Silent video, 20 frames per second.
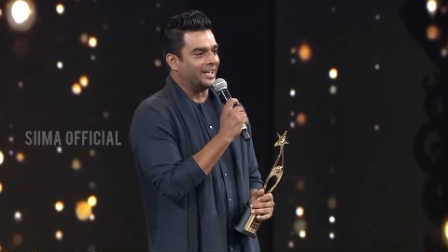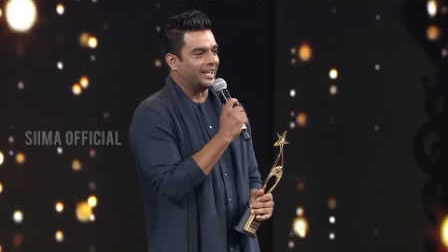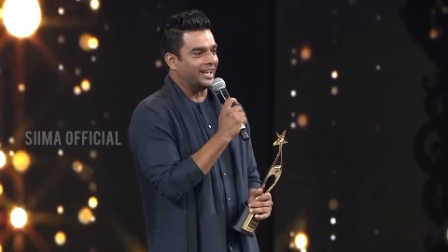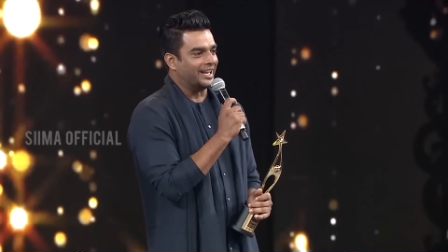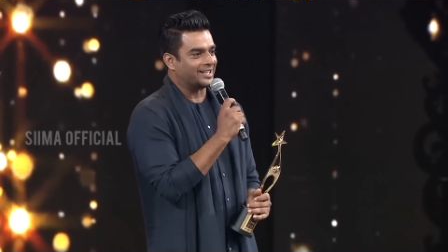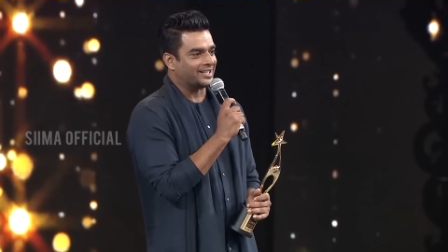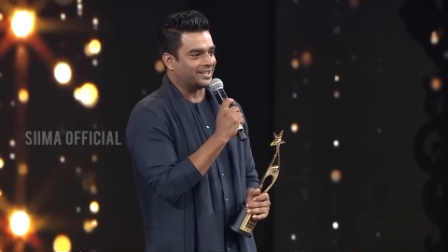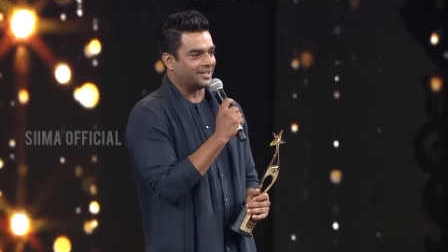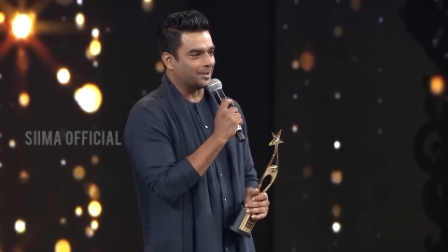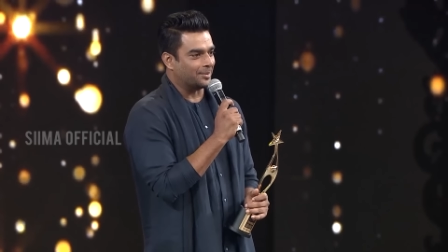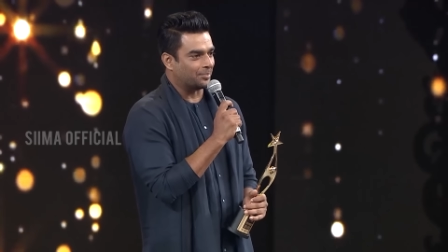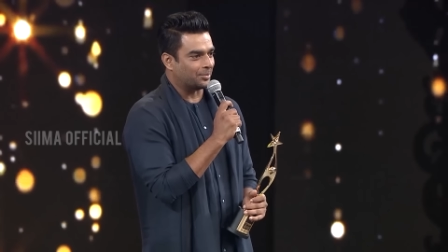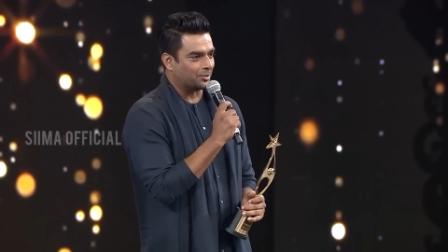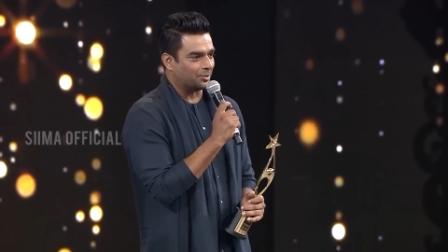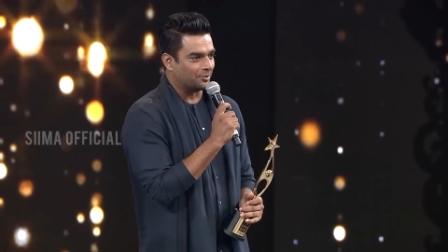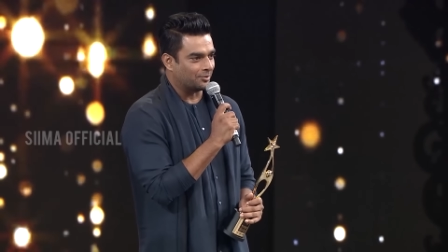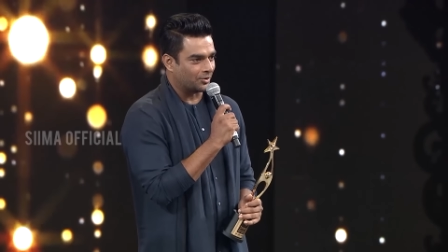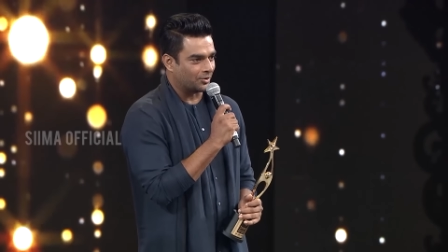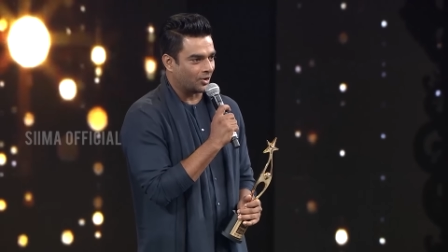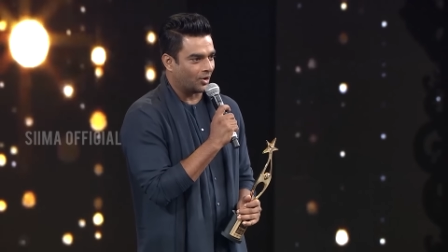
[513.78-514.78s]
naysayer
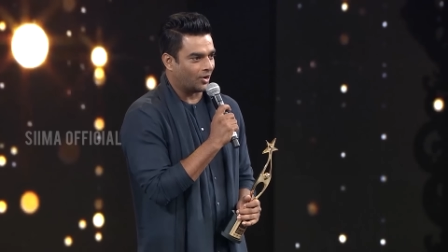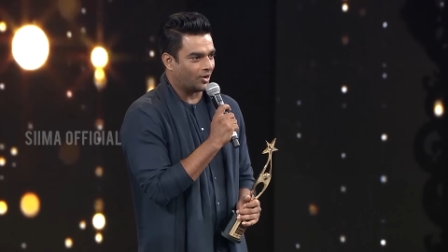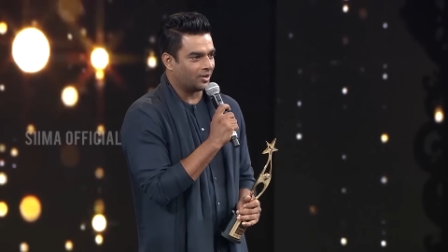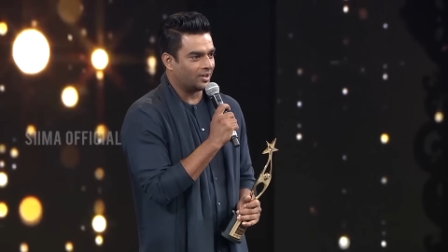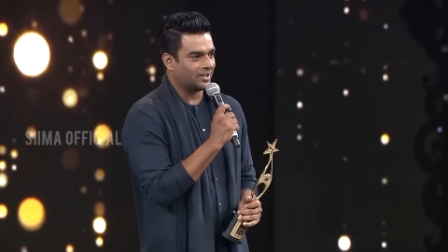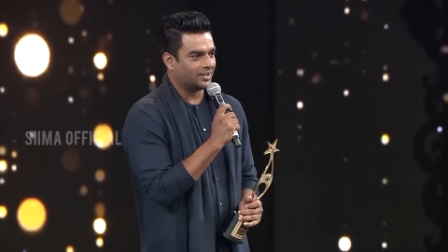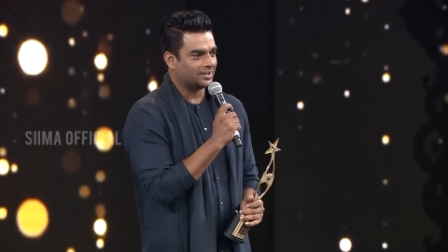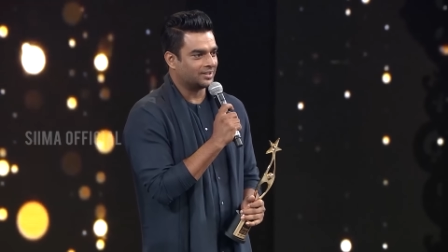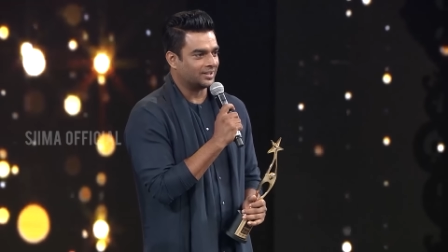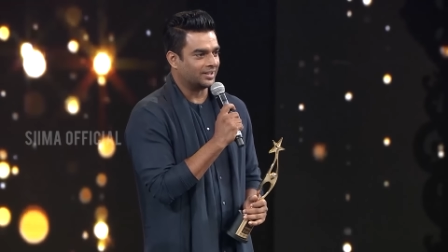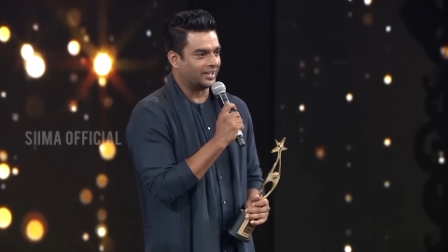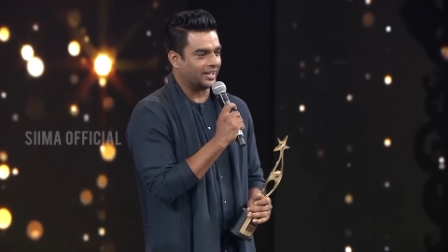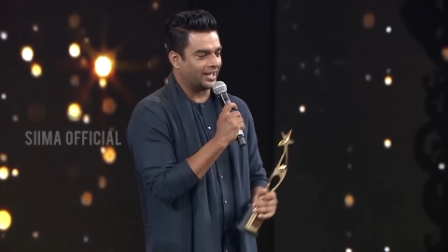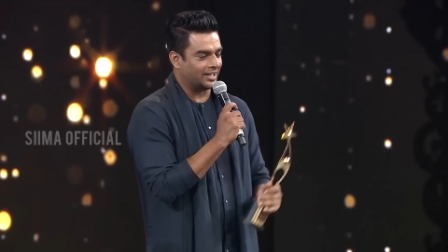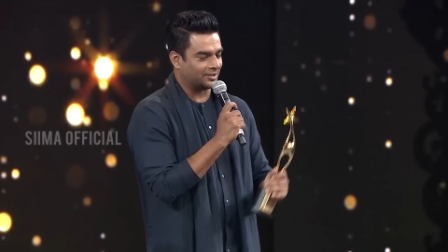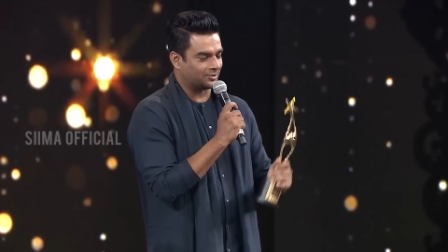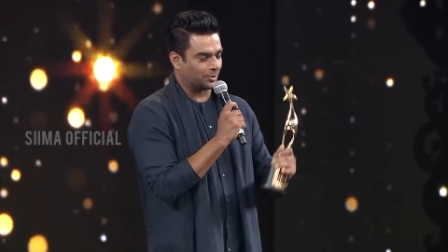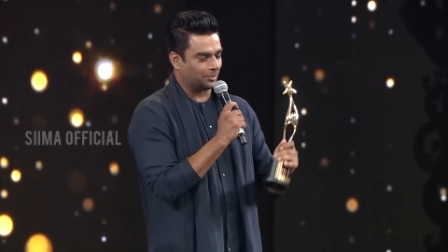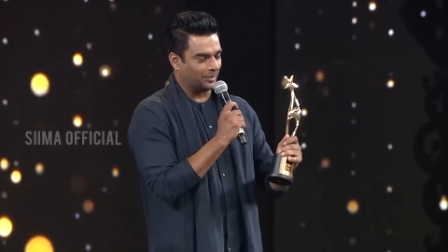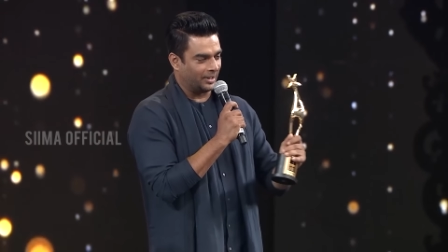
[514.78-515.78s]
proved wrong.
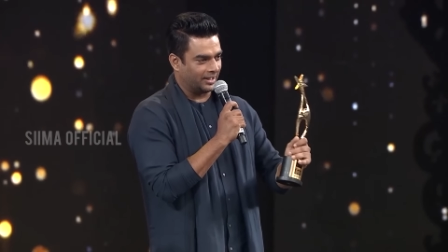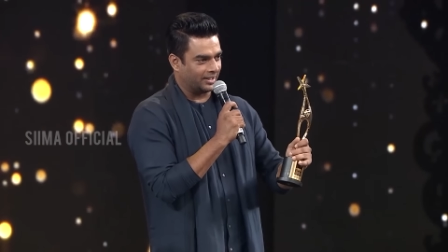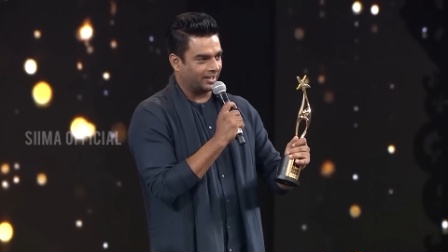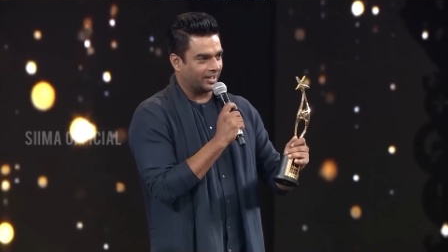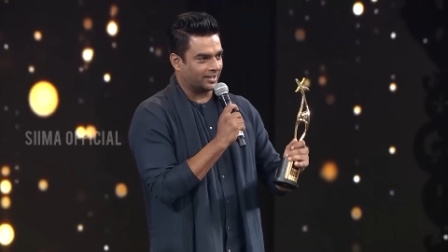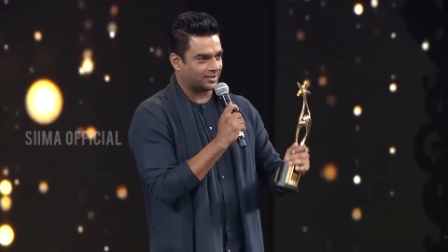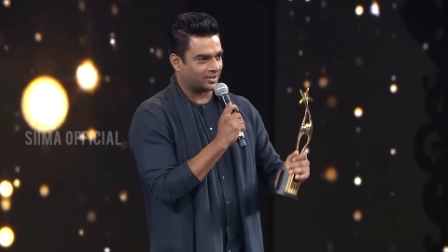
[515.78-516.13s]
Thanks for being there,